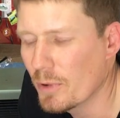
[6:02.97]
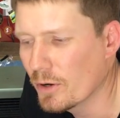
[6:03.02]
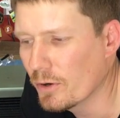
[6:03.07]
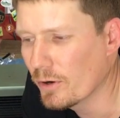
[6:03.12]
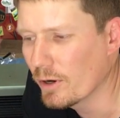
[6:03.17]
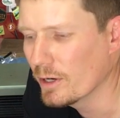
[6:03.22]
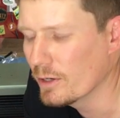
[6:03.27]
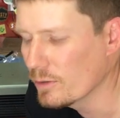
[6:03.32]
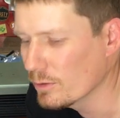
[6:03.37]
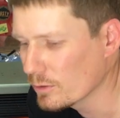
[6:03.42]

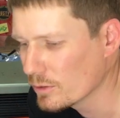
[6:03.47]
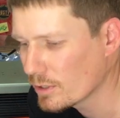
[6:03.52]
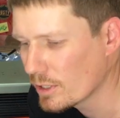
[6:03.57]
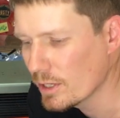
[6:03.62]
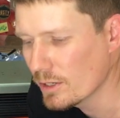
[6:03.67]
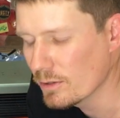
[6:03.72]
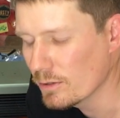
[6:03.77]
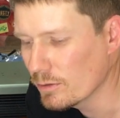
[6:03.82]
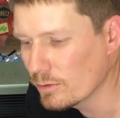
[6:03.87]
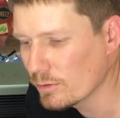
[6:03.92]
mind or
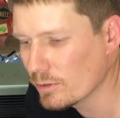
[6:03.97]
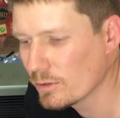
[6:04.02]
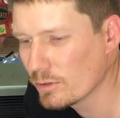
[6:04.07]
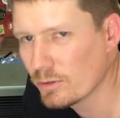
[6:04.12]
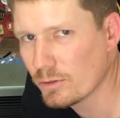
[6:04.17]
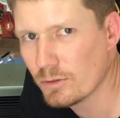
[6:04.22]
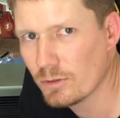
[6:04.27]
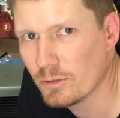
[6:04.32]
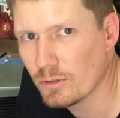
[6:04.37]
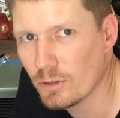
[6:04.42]

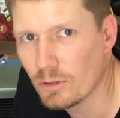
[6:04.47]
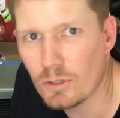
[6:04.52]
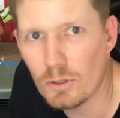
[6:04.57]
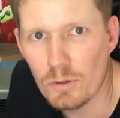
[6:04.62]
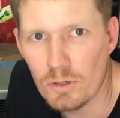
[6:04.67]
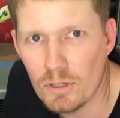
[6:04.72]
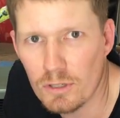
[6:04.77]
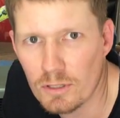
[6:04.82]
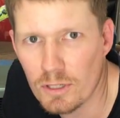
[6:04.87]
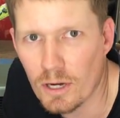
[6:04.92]
skills to
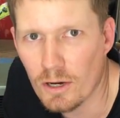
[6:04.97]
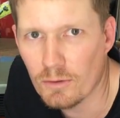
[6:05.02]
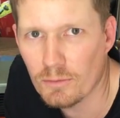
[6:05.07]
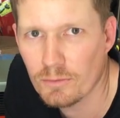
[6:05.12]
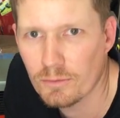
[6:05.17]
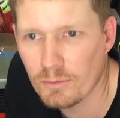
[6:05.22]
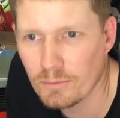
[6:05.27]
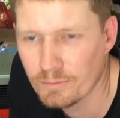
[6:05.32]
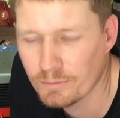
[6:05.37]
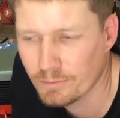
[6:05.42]
do it yourself.
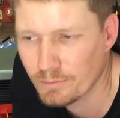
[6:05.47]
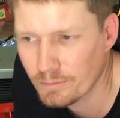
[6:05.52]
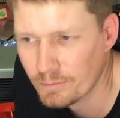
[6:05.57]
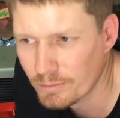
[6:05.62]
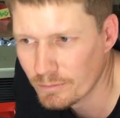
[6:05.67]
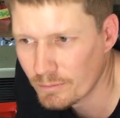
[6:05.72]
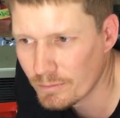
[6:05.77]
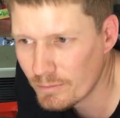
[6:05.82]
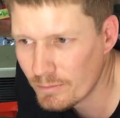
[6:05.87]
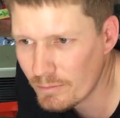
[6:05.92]

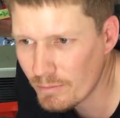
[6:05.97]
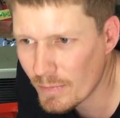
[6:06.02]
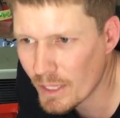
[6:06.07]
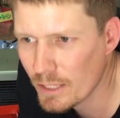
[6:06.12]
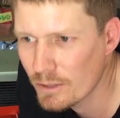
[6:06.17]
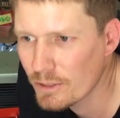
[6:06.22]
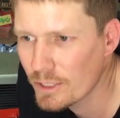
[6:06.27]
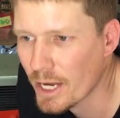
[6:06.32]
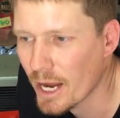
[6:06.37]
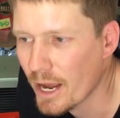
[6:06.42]

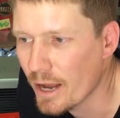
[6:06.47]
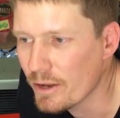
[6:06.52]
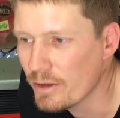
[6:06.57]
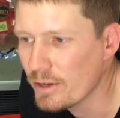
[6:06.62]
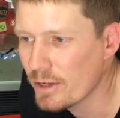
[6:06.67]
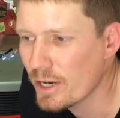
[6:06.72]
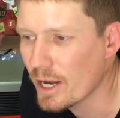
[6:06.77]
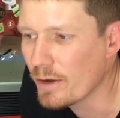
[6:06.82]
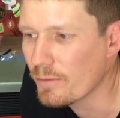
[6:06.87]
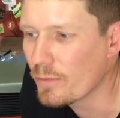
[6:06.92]
So
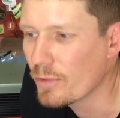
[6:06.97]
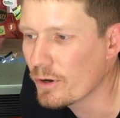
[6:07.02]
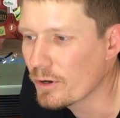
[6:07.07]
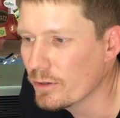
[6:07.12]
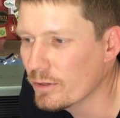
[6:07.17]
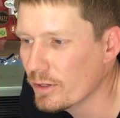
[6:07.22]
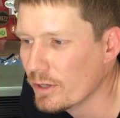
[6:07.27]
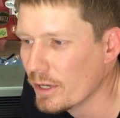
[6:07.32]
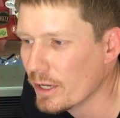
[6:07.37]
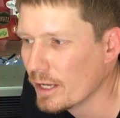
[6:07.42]
you don't want
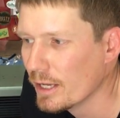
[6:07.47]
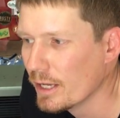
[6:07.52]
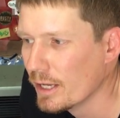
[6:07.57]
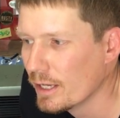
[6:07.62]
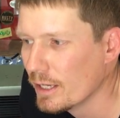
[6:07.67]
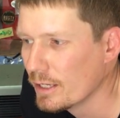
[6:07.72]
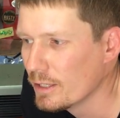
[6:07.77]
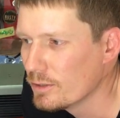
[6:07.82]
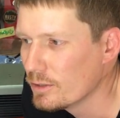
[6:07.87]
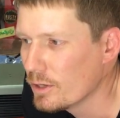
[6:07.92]
it
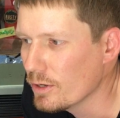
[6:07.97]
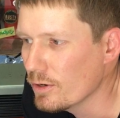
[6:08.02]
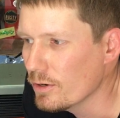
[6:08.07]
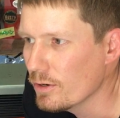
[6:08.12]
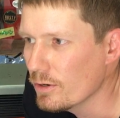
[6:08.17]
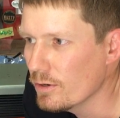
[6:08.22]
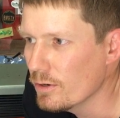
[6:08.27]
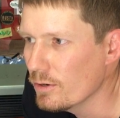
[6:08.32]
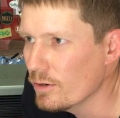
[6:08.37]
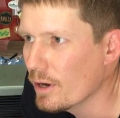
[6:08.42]

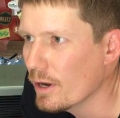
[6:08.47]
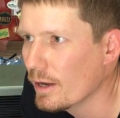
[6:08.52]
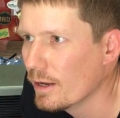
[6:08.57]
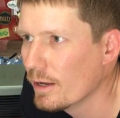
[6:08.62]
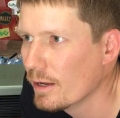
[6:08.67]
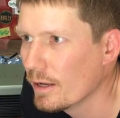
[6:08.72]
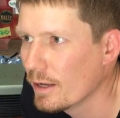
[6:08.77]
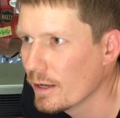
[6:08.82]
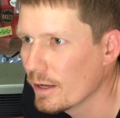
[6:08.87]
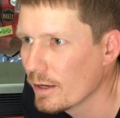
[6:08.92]
to,
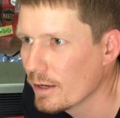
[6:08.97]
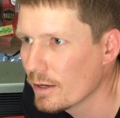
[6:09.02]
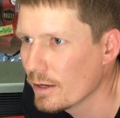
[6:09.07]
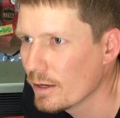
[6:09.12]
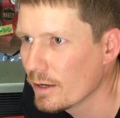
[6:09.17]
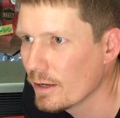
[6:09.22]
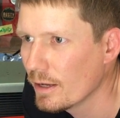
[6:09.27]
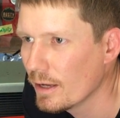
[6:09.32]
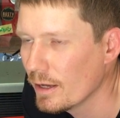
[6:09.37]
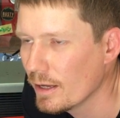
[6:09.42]

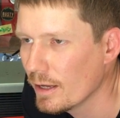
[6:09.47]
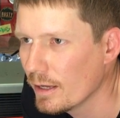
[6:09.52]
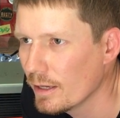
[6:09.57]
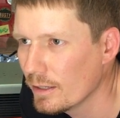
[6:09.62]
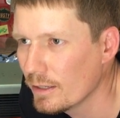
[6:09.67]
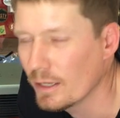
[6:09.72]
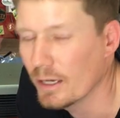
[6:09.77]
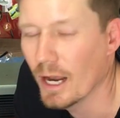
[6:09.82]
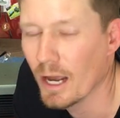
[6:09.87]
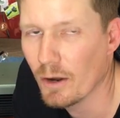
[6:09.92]

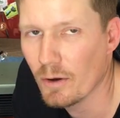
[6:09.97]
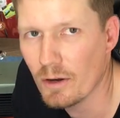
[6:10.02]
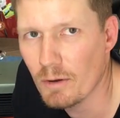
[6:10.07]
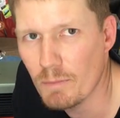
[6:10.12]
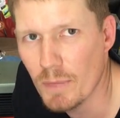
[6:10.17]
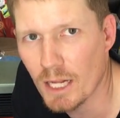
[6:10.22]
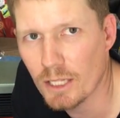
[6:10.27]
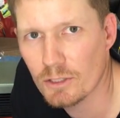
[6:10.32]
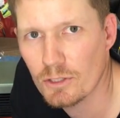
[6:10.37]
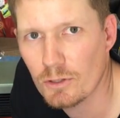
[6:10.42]
in a
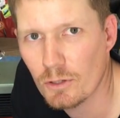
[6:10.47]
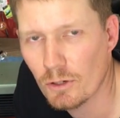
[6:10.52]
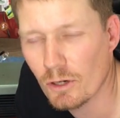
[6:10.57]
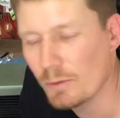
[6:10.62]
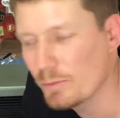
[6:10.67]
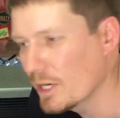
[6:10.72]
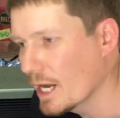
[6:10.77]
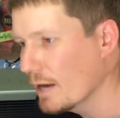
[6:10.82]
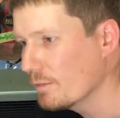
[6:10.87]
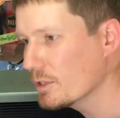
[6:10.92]
month's
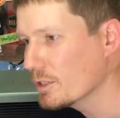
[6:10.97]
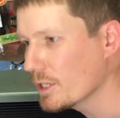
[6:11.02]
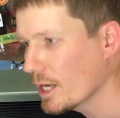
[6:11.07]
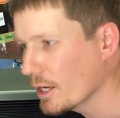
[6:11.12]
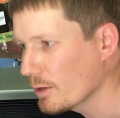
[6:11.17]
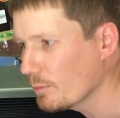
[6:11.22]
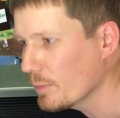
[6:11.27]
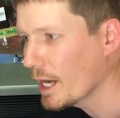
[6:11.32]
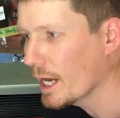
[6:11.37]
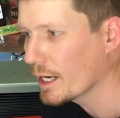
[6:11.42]
time you have to
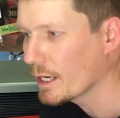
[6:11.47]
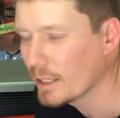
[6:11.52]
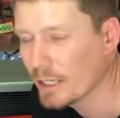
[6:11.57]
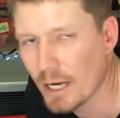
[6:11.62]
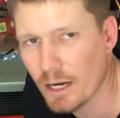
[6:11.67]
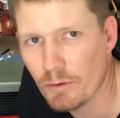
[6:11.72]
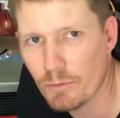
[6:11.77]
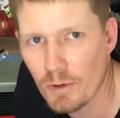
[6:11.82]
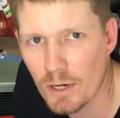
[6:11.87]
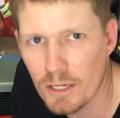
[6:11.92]
take it back and
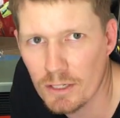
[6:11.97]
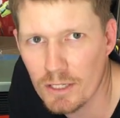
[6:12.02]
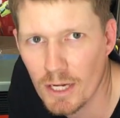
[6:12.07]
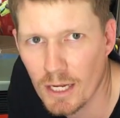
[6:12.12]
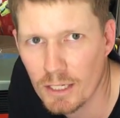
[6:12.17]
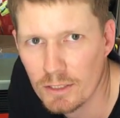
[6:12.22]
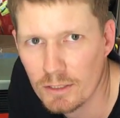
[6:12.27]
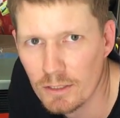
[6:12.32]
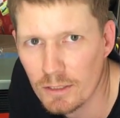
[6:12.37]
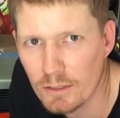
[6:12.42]
get it
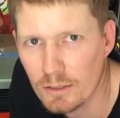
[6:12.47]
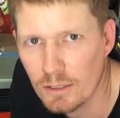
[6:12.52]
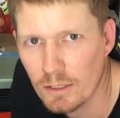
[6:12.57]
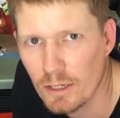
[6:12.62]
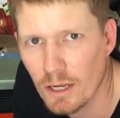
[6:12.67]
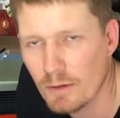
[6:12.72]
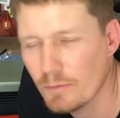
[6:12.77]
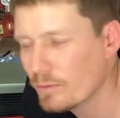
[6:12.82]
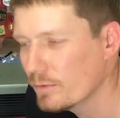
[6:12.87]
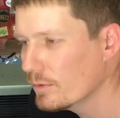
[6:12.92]
readjusted. You
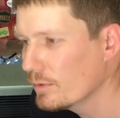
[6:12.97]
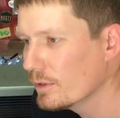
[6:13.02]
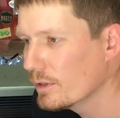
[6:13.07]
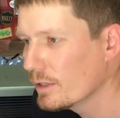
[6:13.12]
don't.